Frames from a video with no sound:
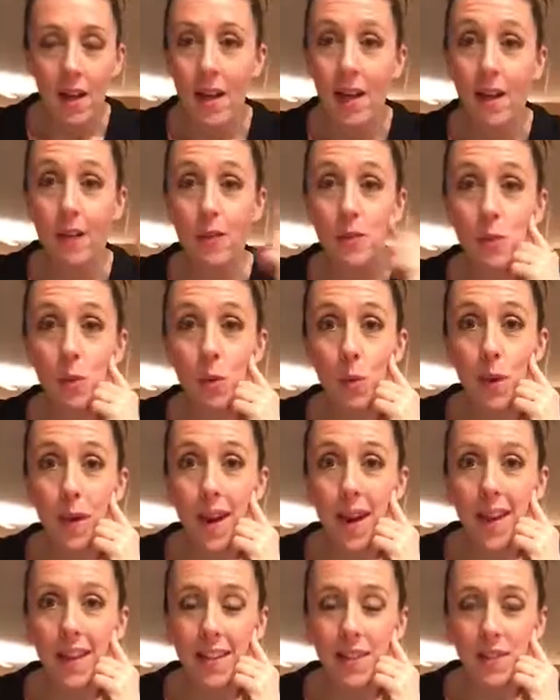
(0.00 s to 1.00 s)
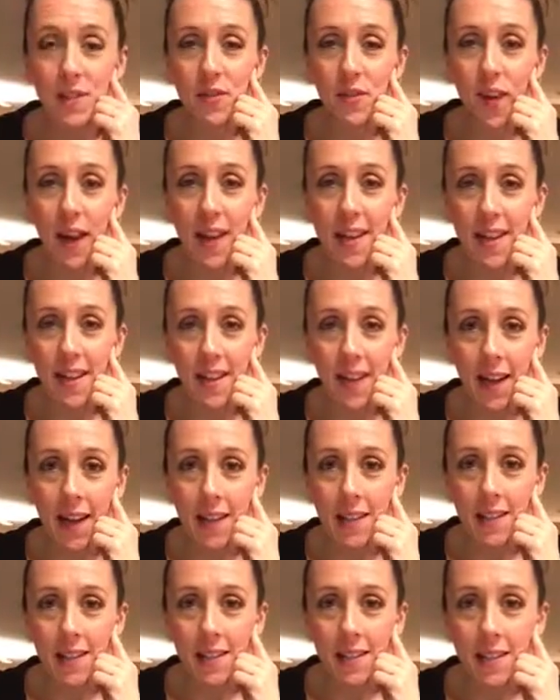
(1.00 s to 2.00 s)
here's where we're at. It's Friday
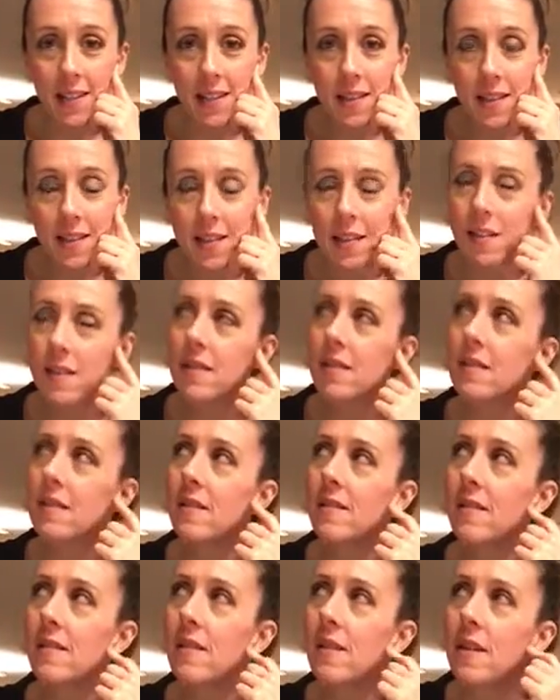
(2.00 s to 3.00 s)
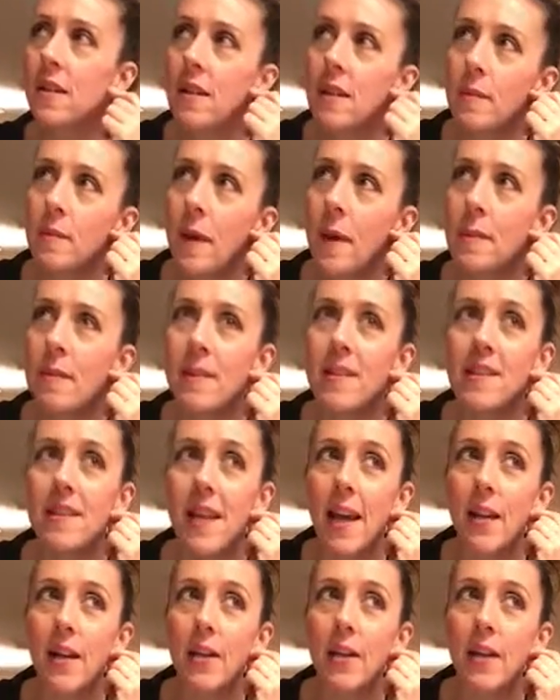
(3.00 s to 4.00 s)
night. Might be
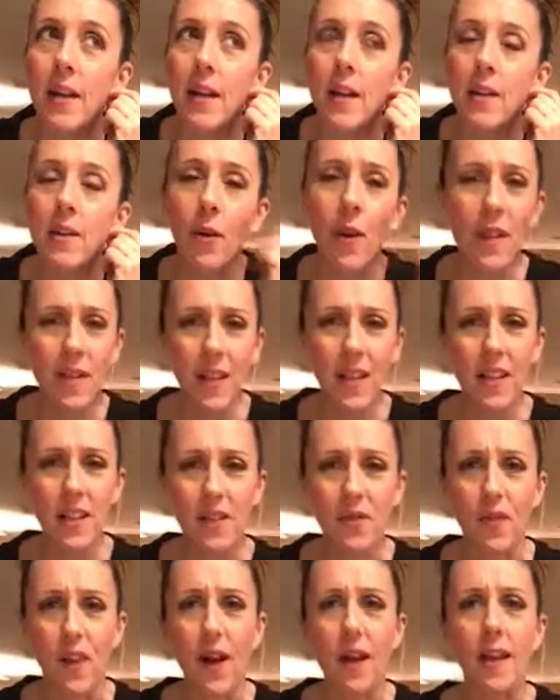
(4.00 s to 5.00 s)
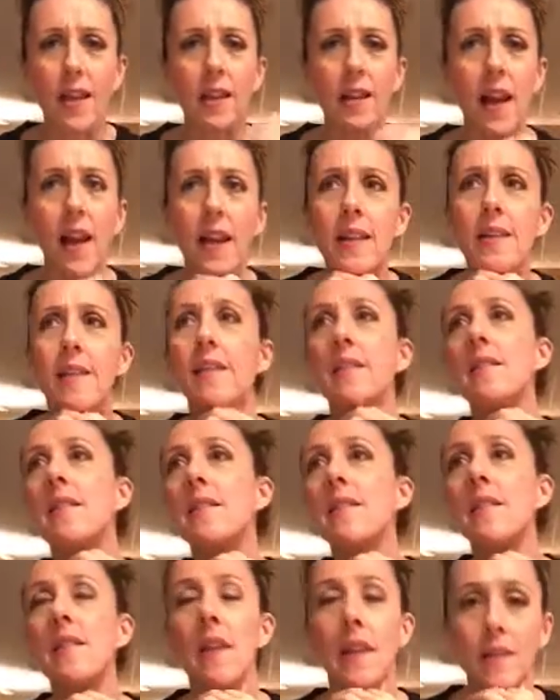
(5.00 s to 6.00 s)
Saturday. No, I think it's Friday night.
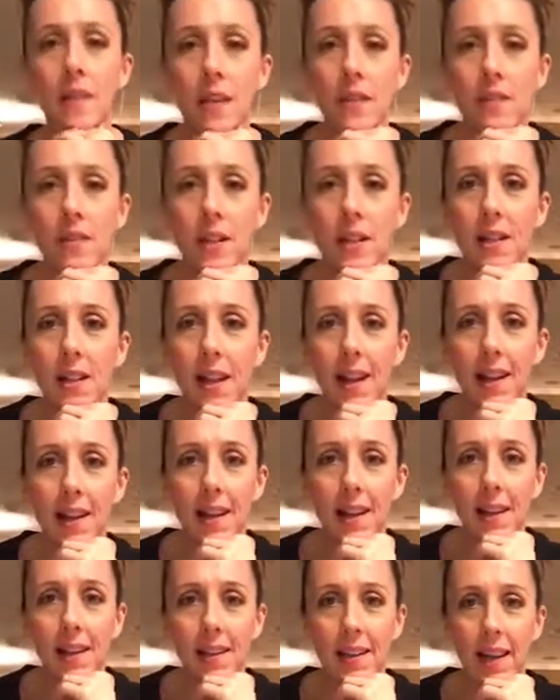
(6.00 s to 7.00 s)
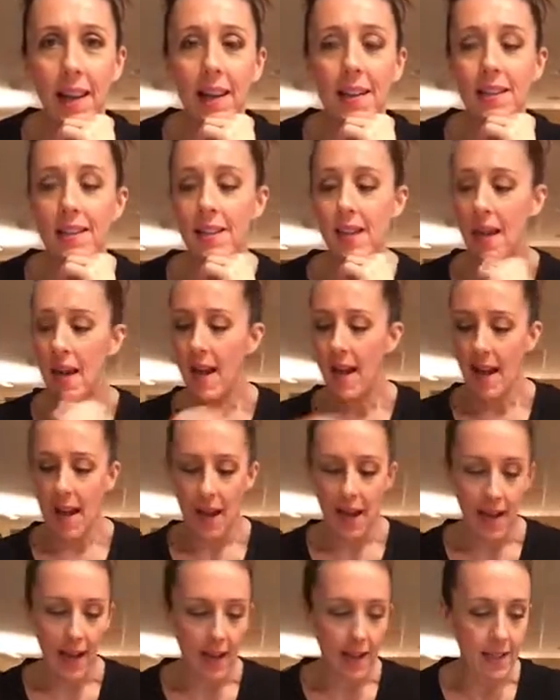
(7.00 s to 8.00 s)
It's 11 o'clock at night.
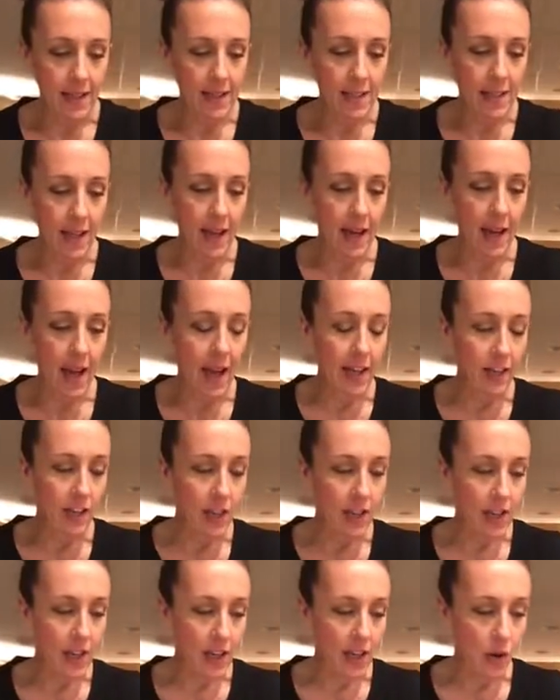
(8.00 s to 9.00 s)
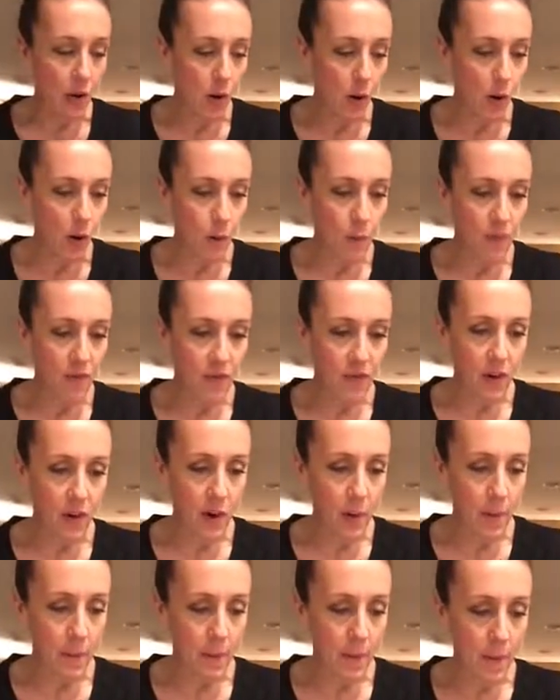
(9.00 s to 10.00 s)
And I just got home
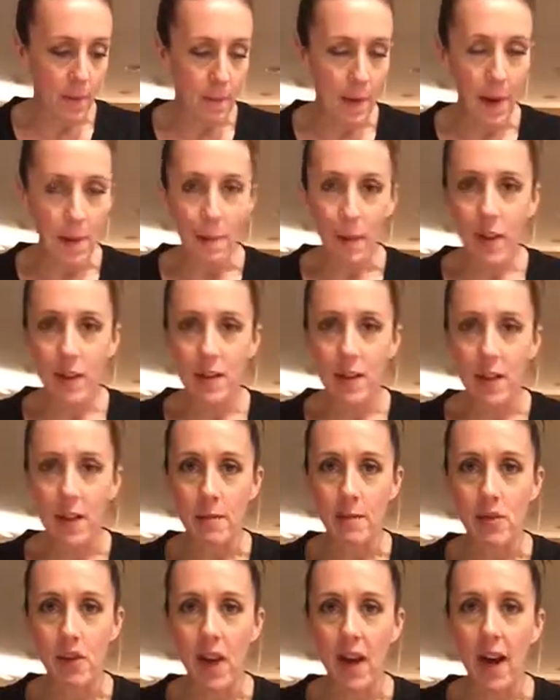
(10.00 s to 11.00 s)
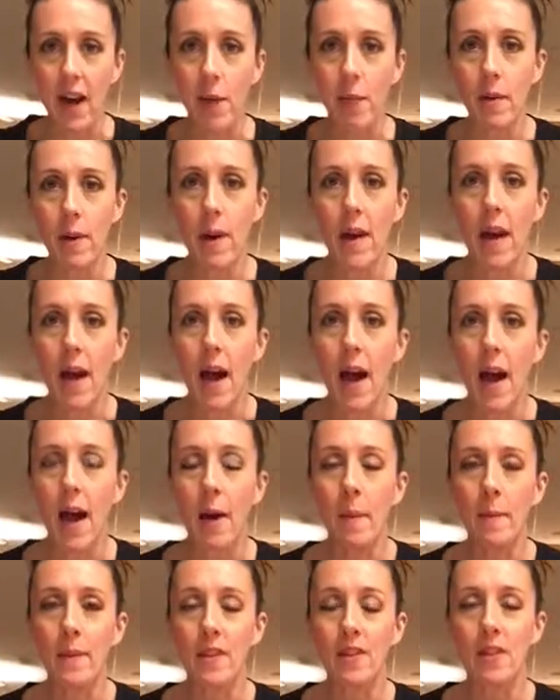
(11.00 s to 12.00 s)
from my part time job,
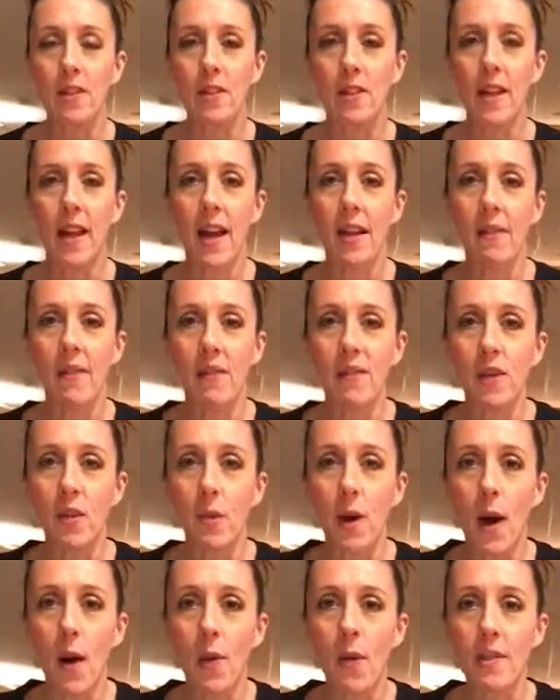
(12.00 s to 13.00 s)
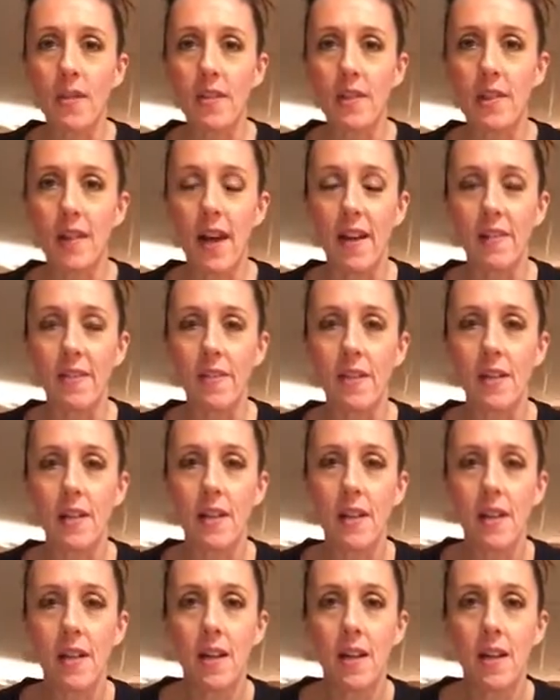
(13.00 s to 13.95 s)
but still have a few hours left